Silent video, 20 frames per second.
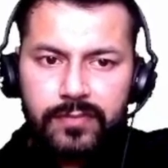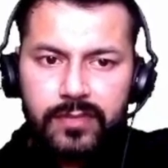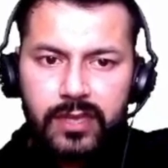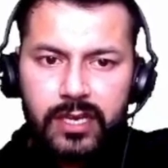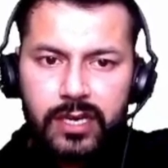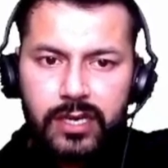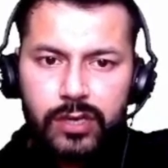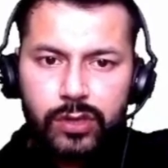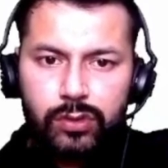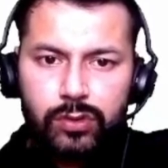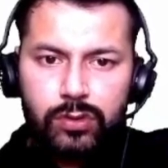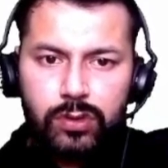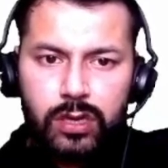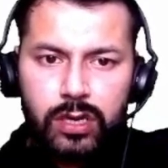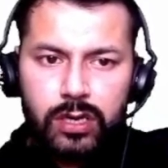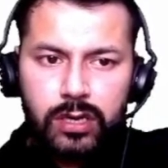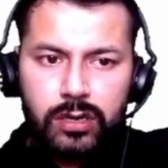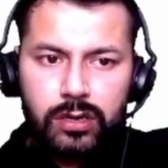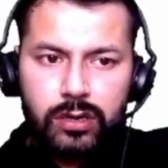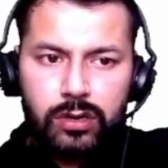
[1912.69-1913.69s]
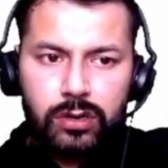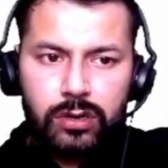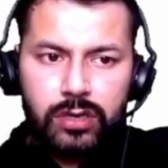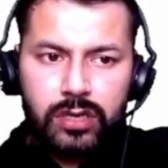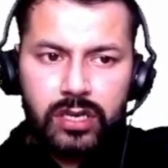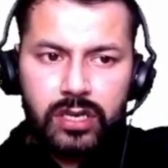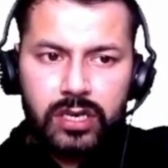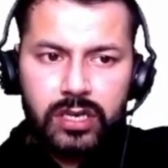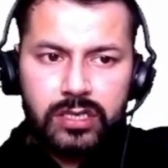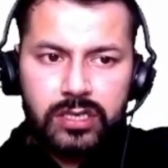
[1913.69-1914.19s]
that you are not
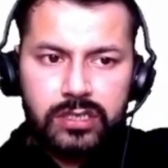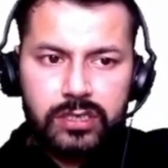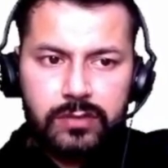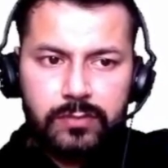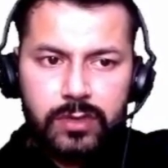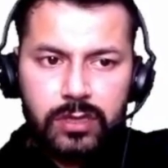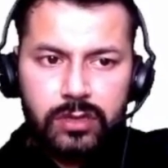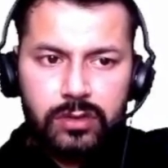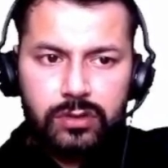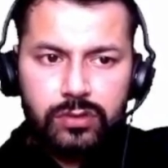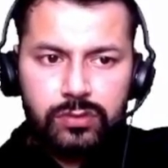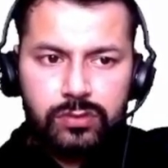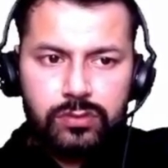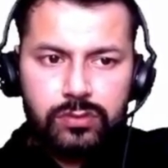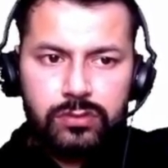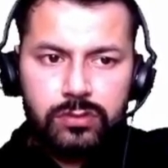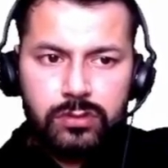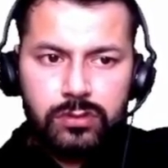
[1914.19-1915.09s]
eligible to